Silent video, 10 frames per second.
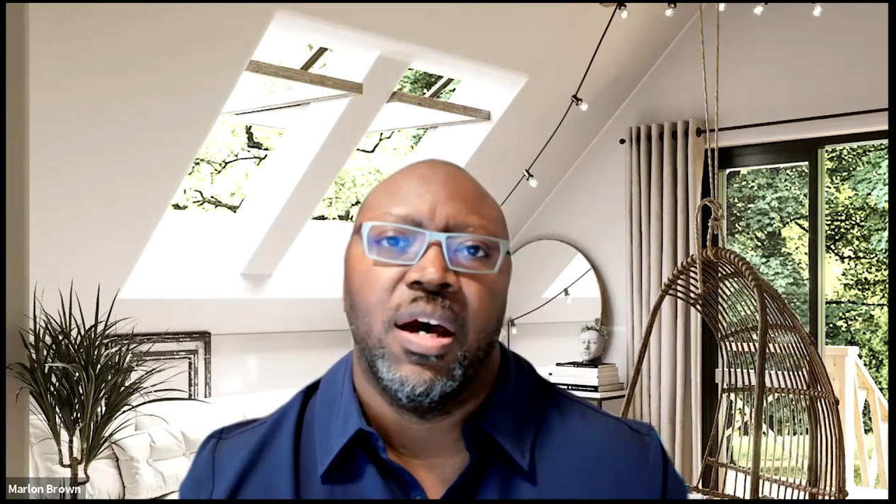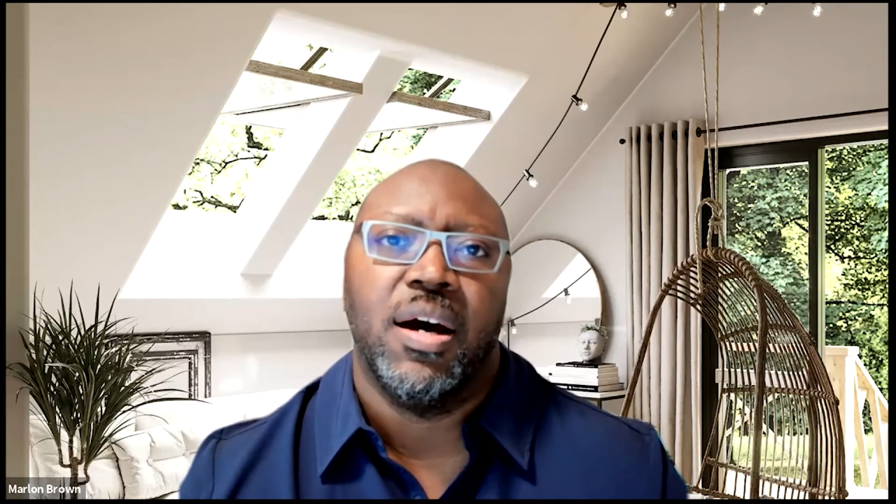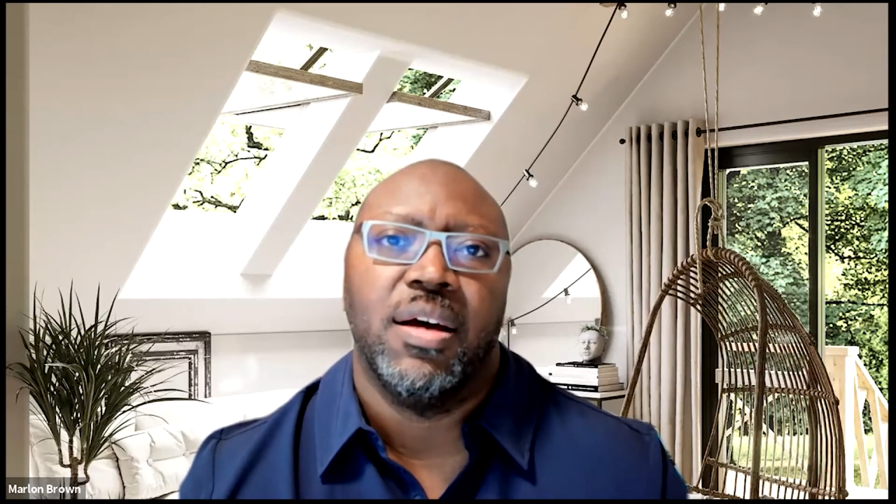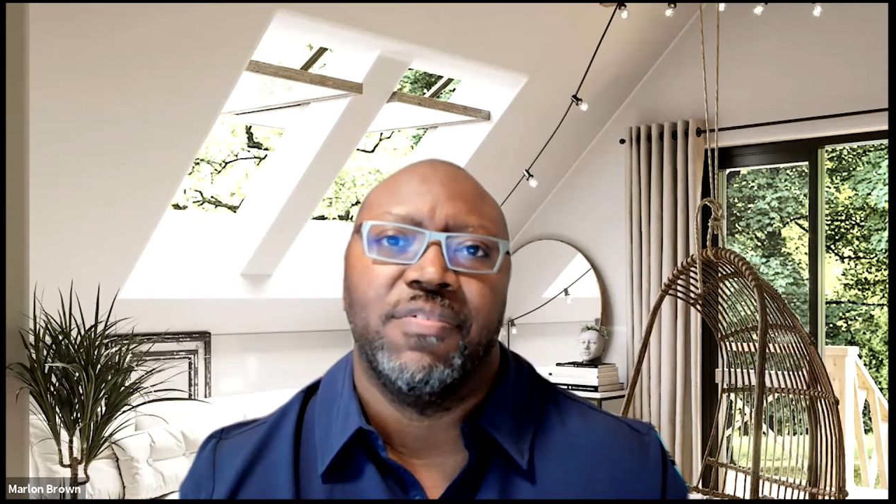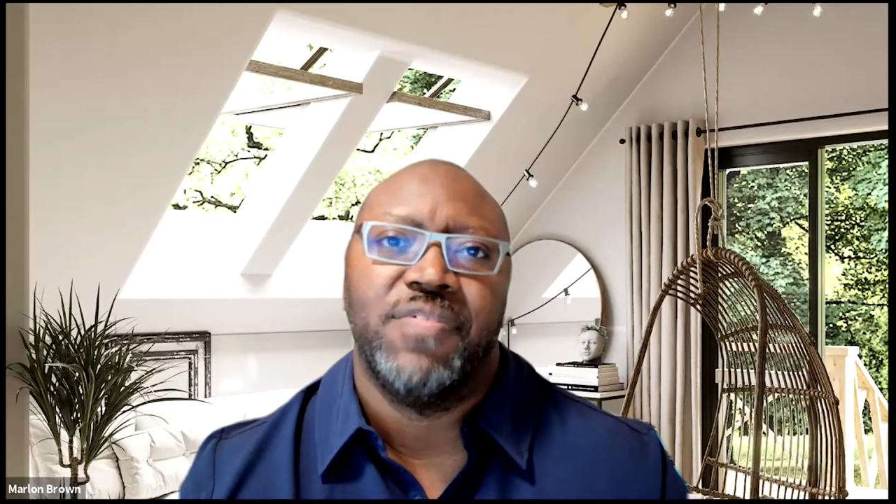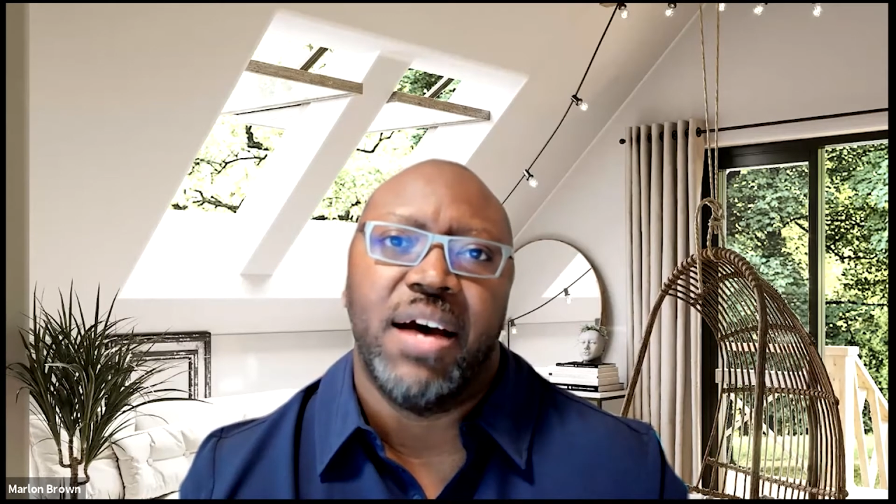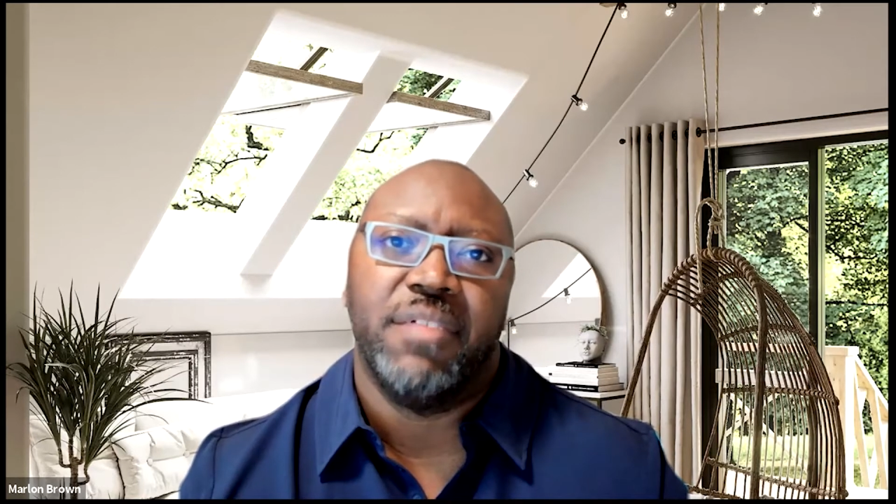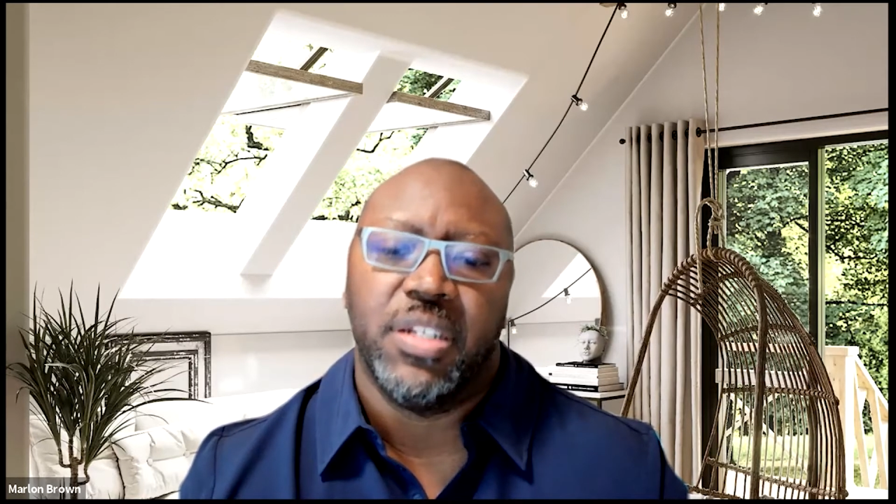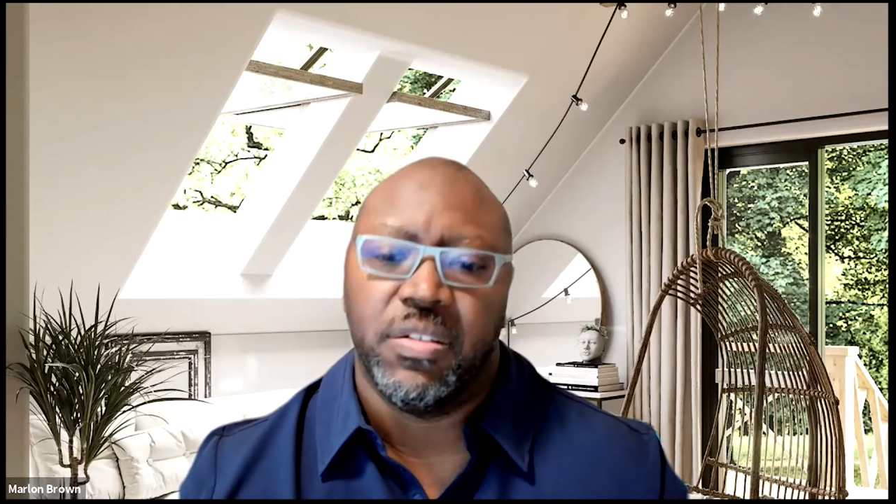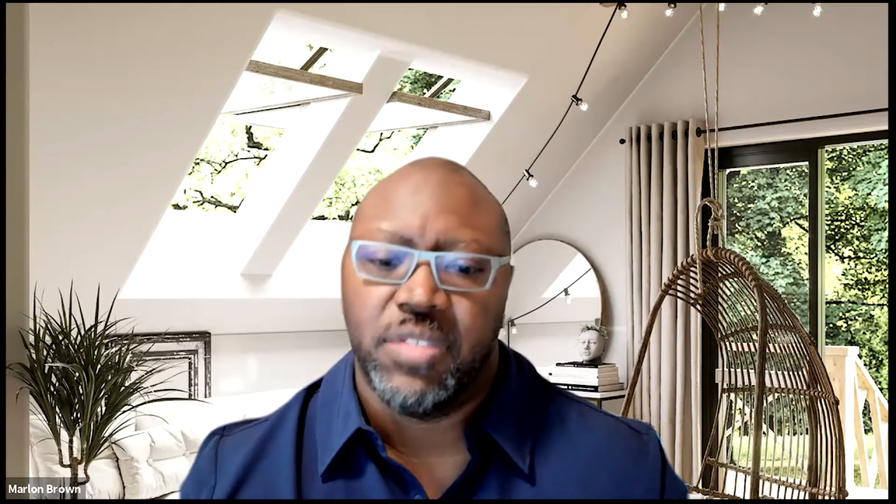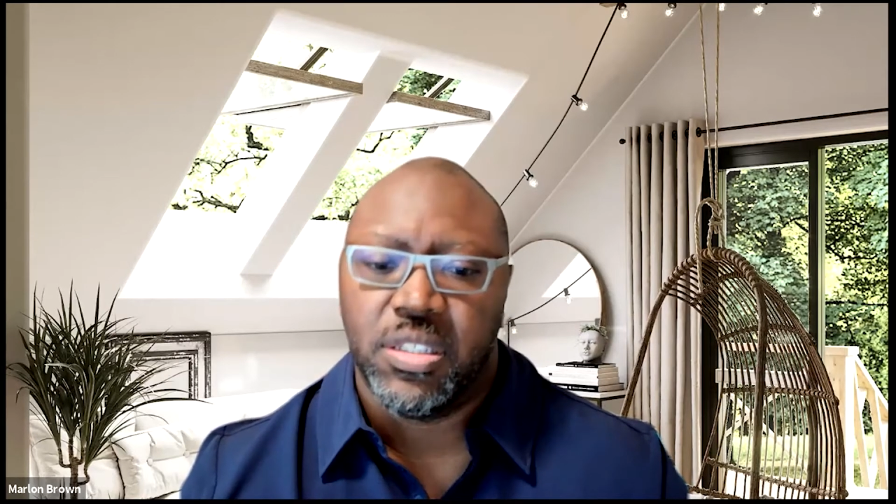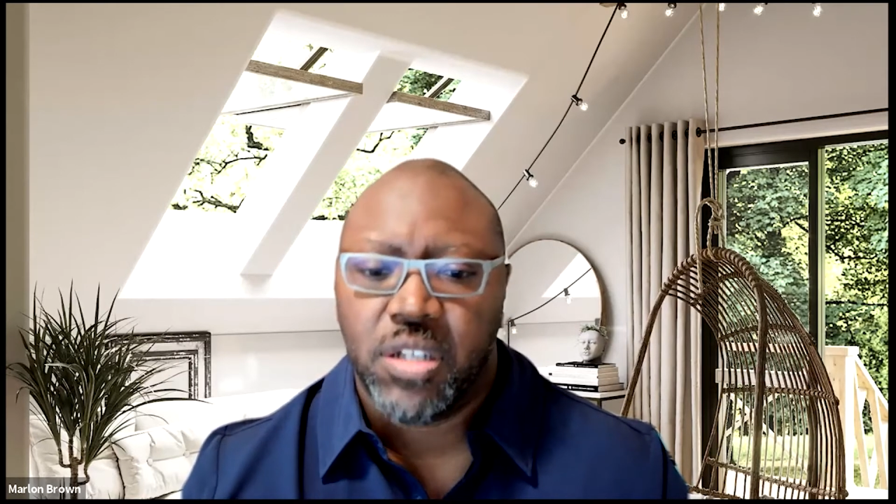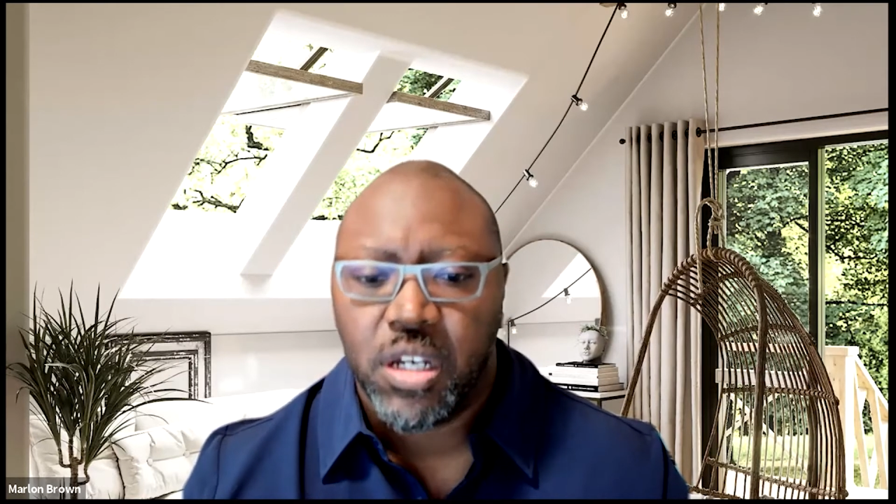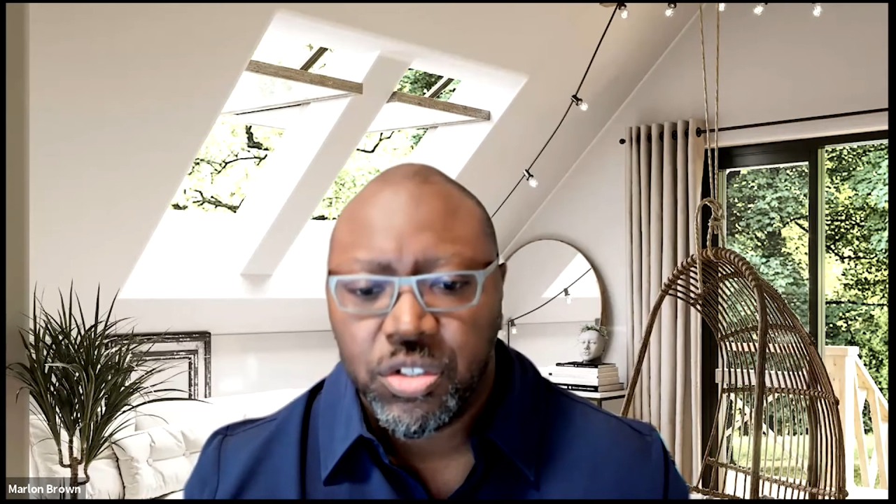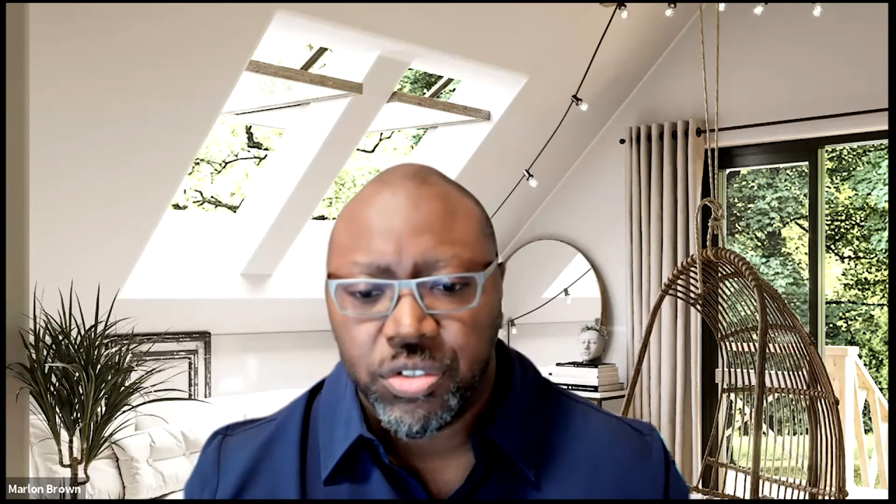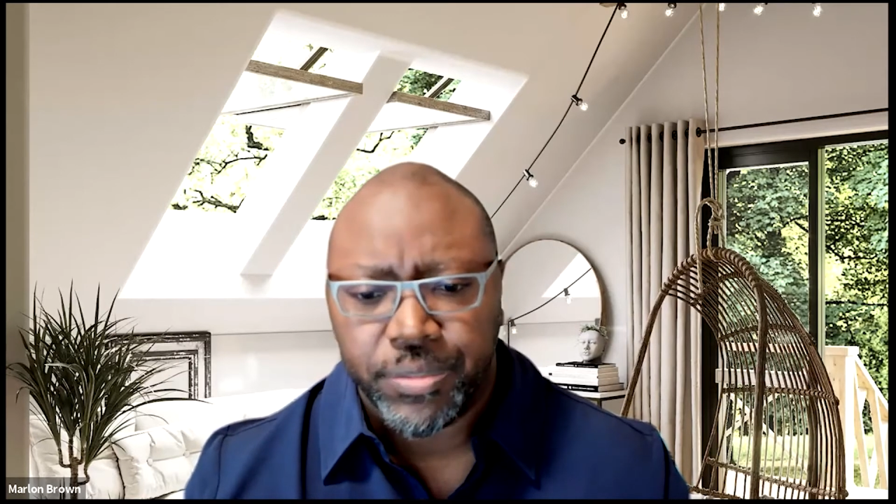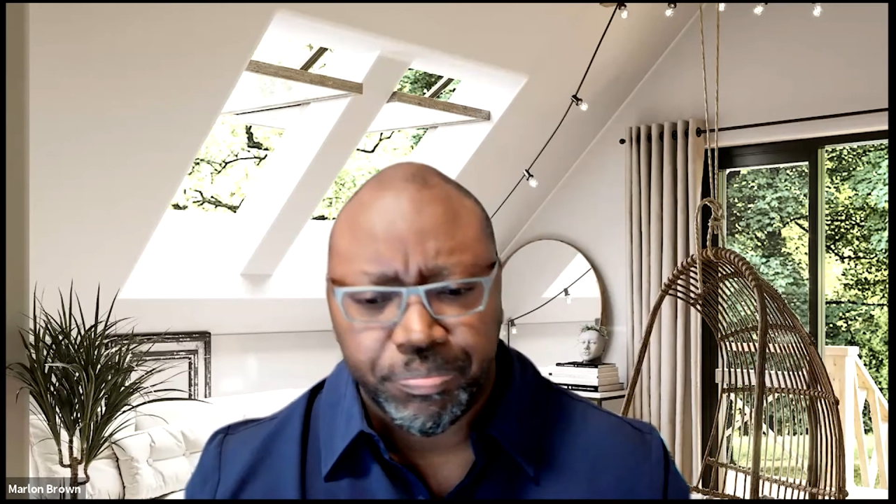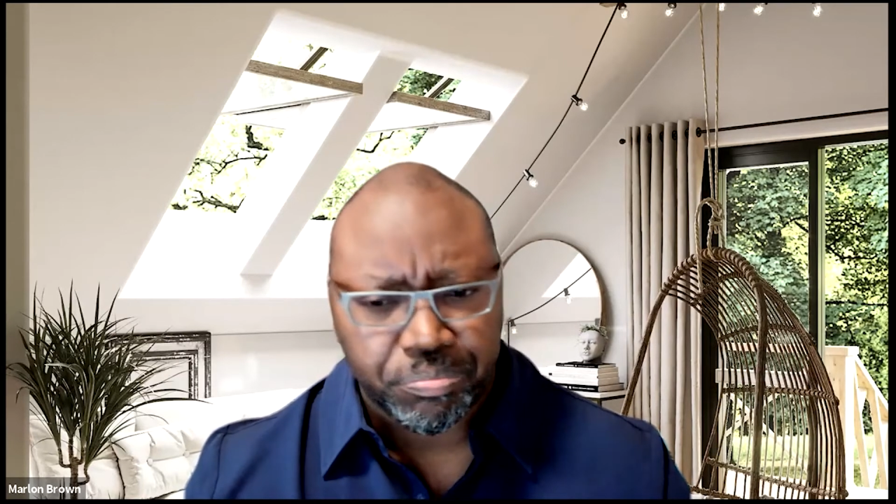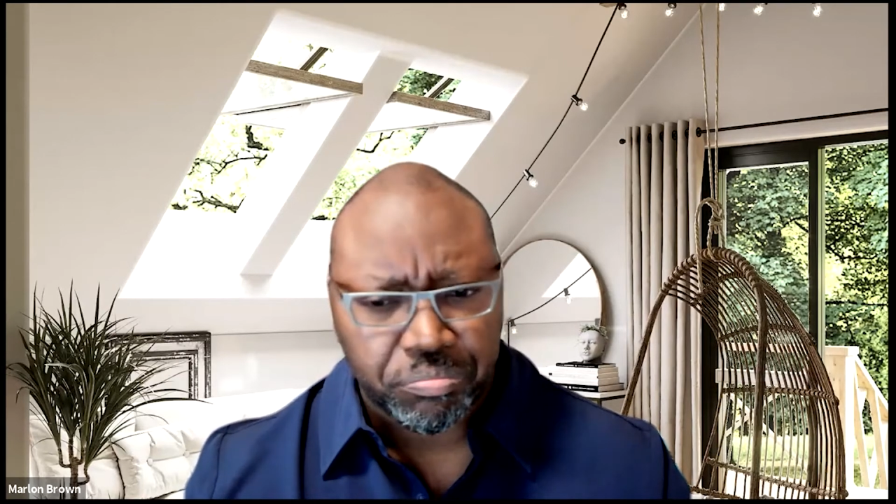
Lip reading: the founding of this country.